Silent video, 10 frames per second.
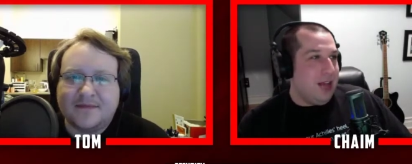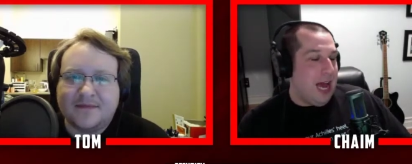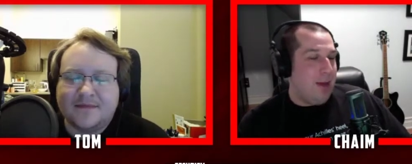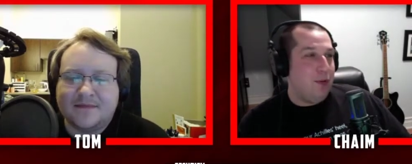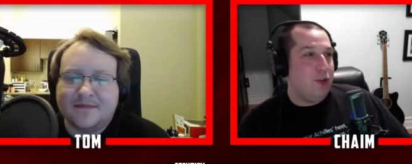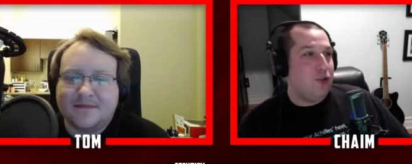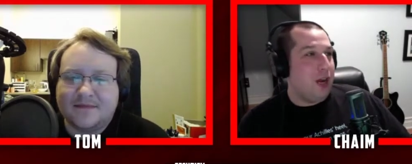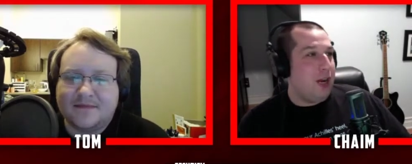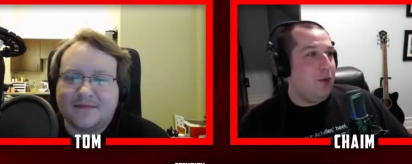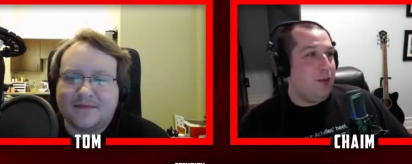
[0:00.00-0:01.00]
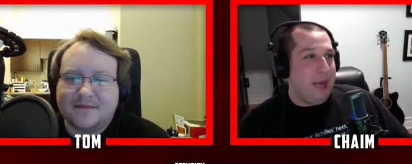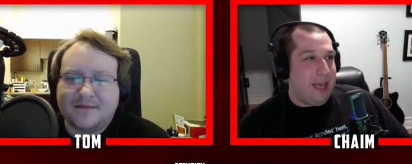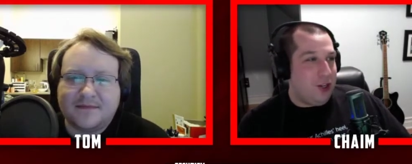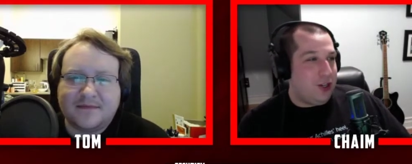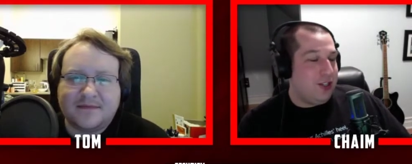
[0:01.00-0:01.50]
Speaker 1: apple's tried it with
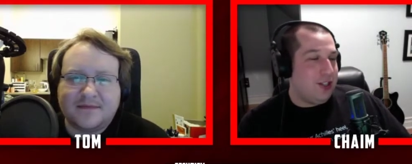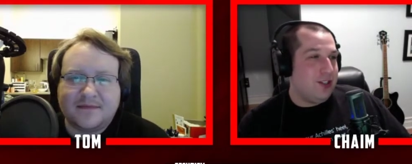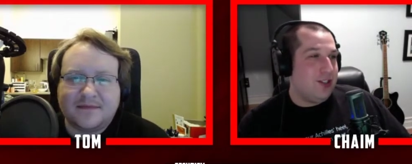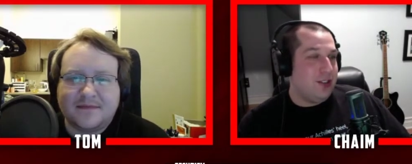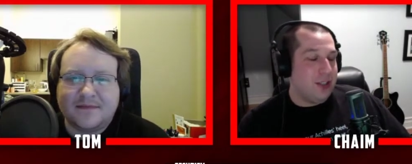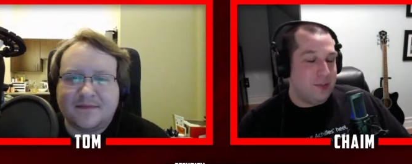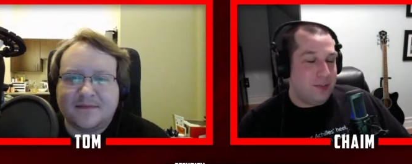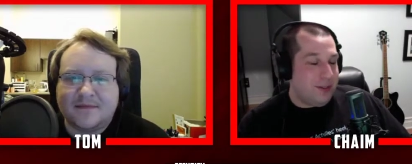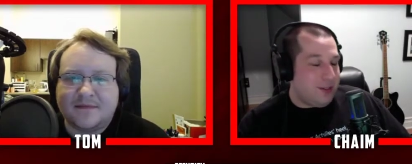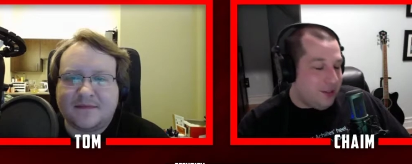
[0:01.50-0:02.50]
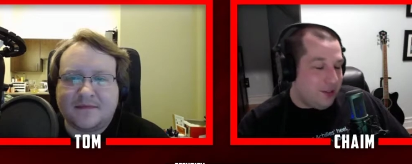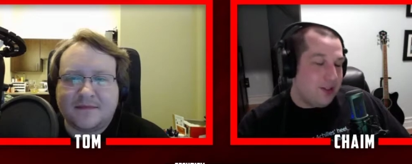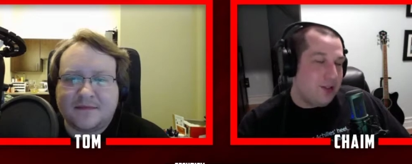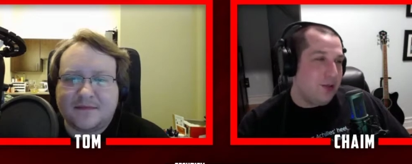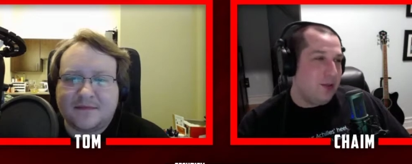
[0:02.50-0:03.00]
pages it still does still
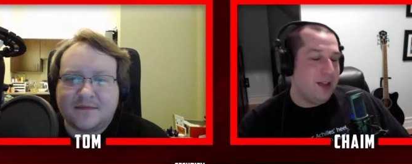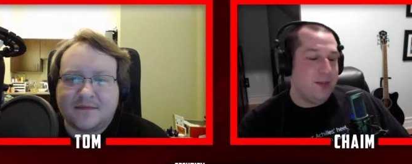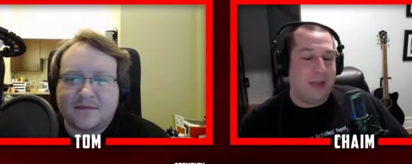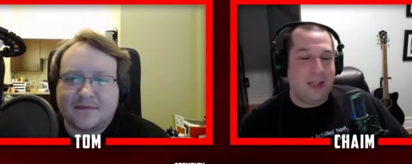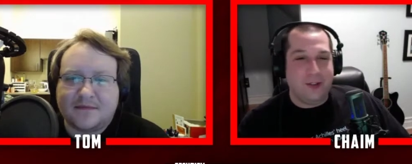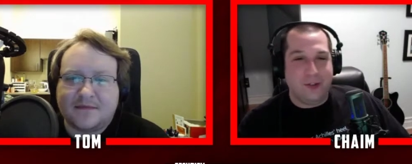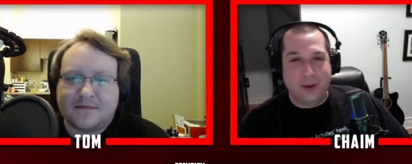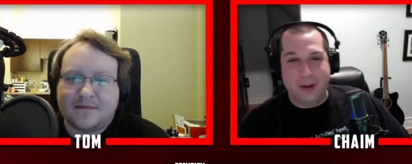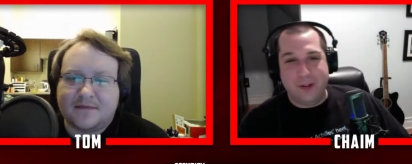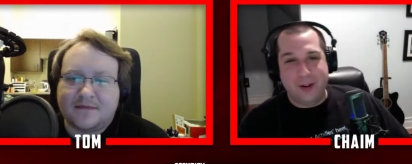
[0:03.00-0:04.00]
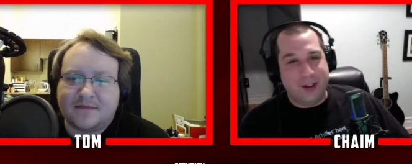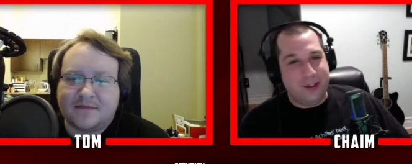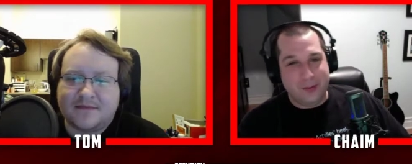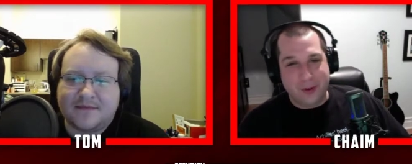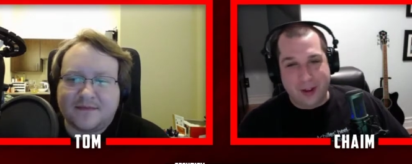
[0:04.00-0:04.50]
doesn't not pages whatever it is
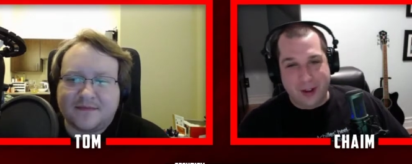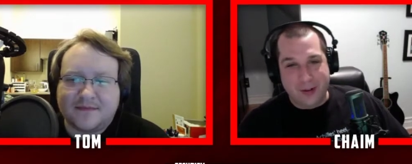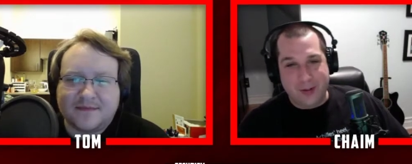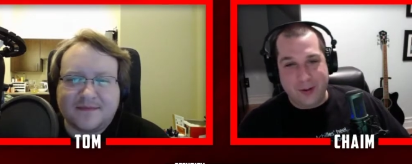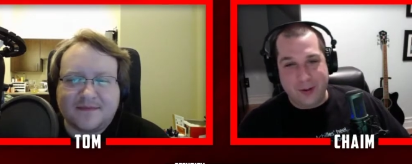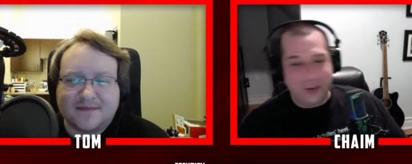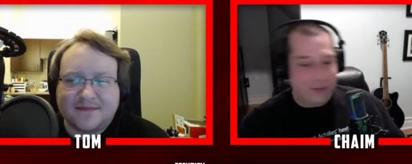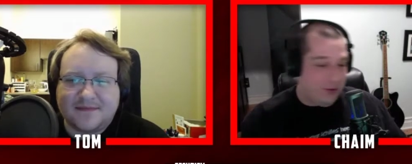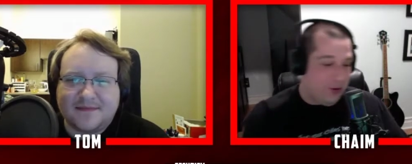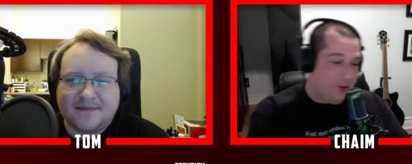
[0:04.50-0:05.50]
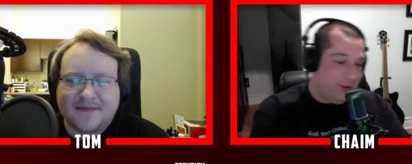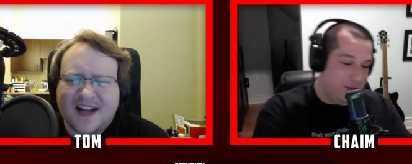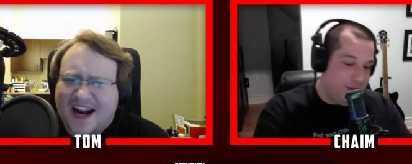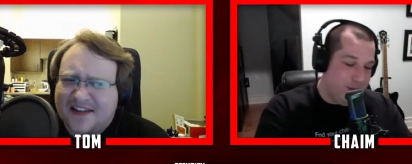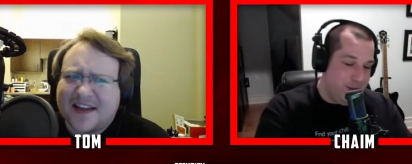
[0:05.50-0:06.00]
what i don't even know what it's called
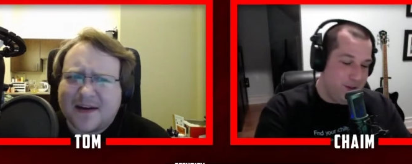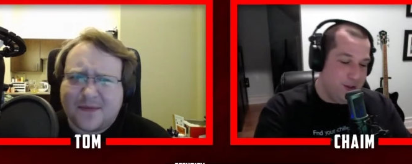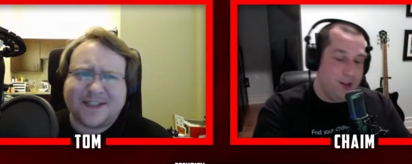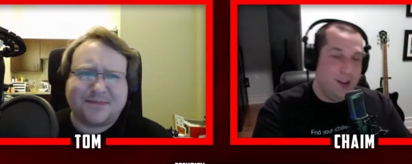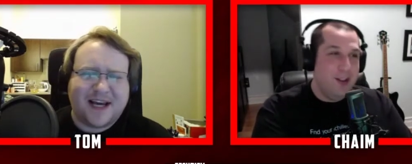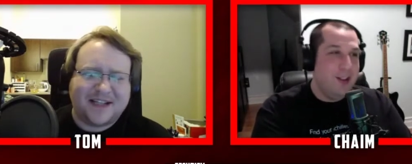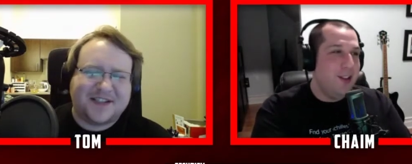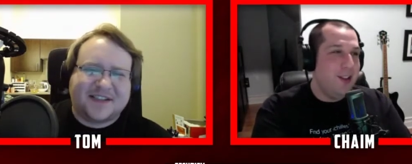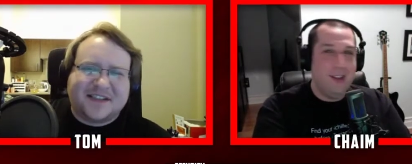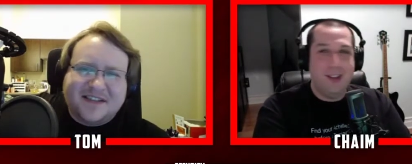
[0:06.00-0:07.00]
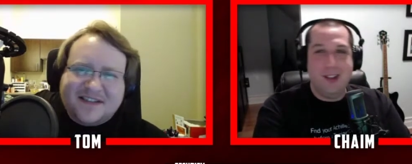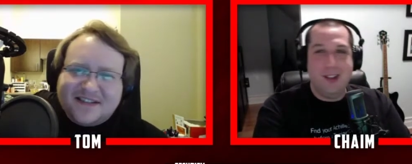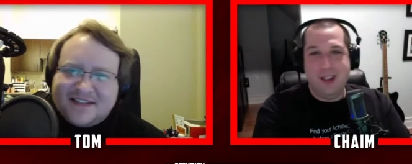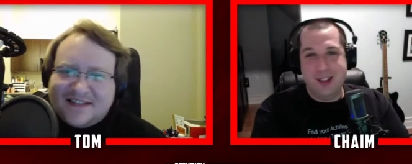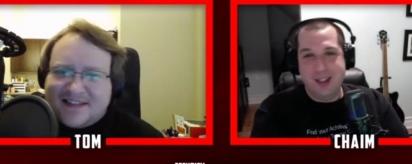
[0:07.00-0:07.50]
Speaker 2: i think it was pages
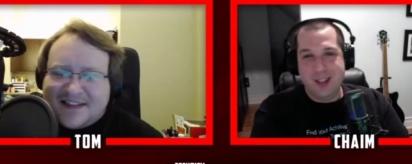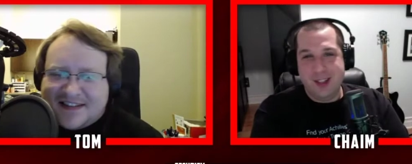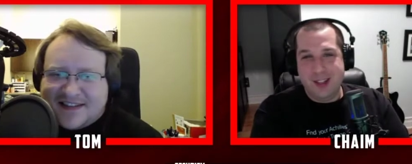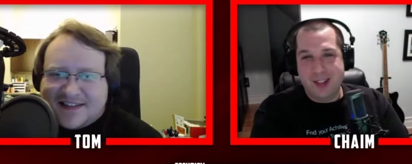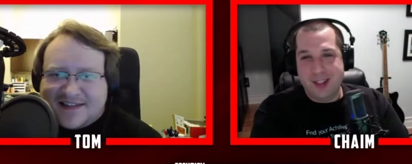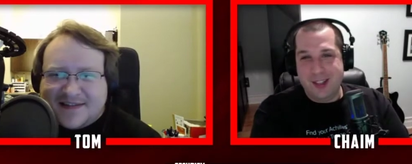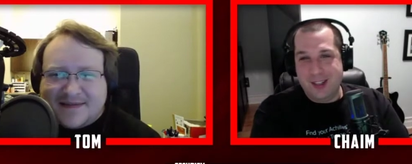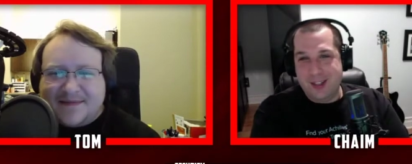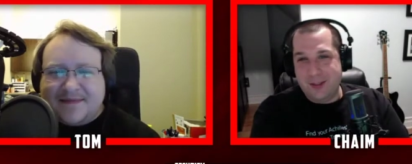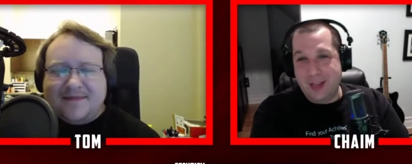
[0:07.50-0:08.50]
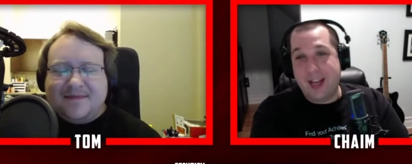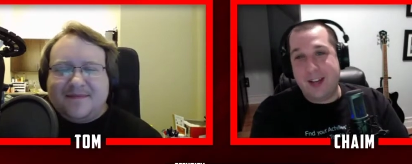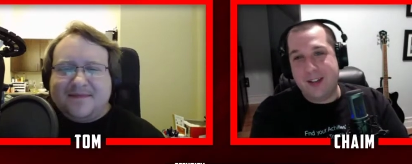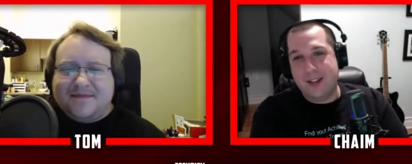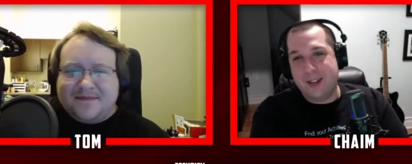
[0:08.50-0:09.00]
Speaker 1: yeah
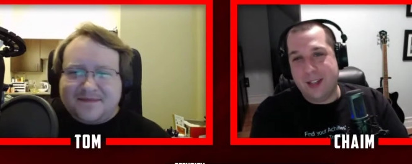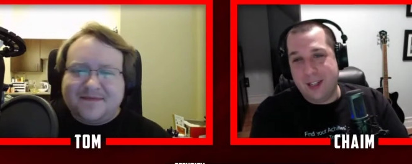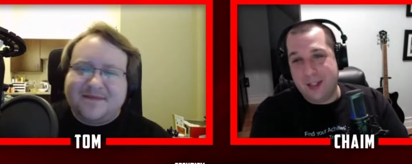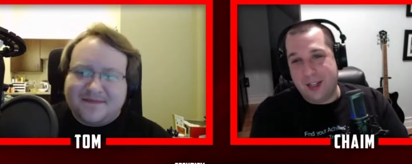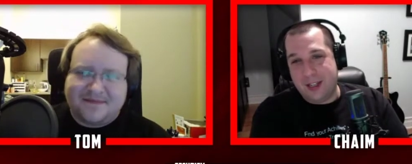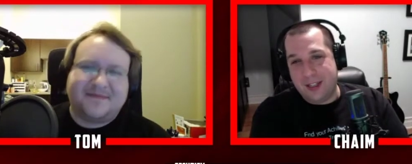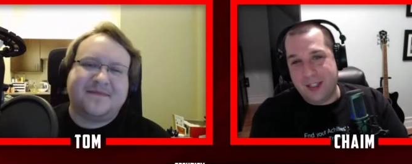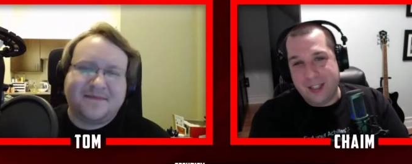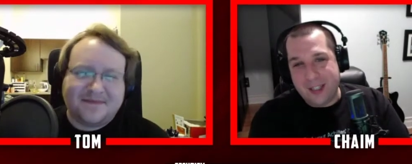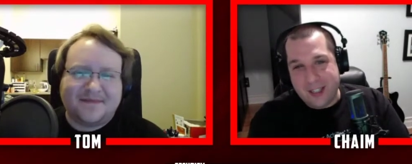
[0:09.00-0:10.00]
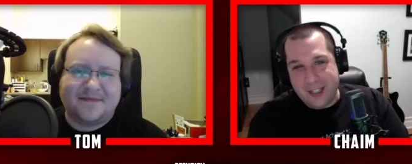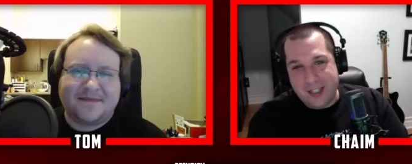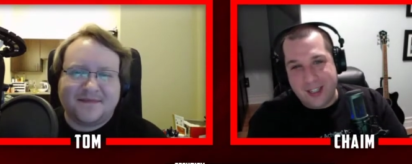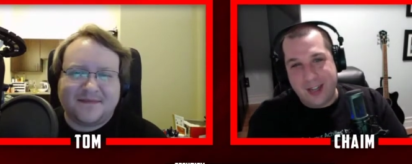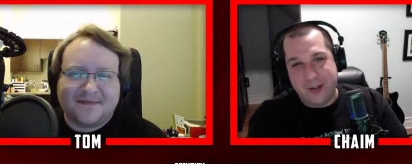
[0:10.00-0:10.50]
it is. Uh,
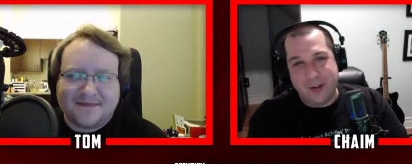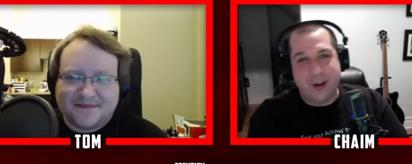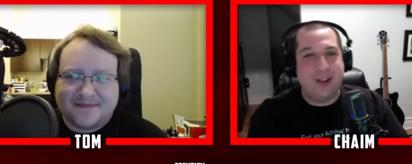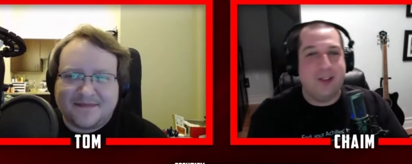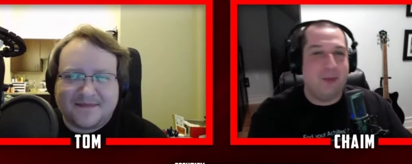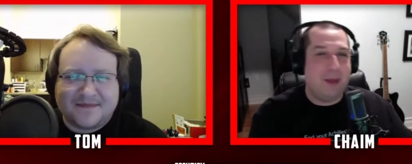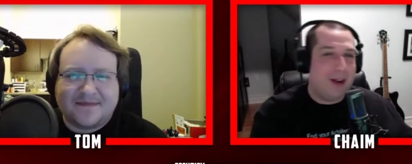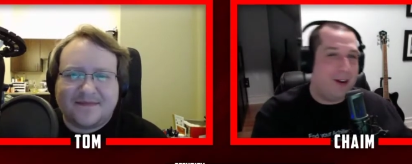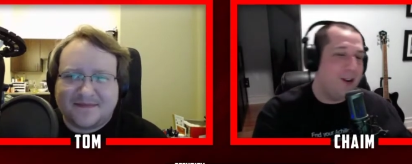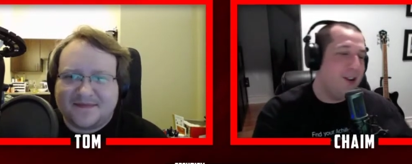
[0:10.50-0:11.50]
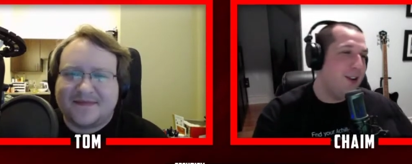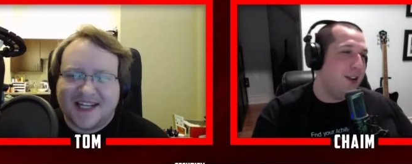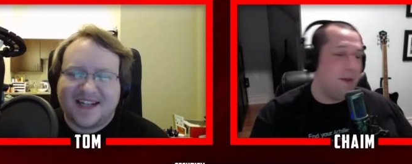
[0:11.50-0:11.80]
I don't know. It doesn't matter. I'm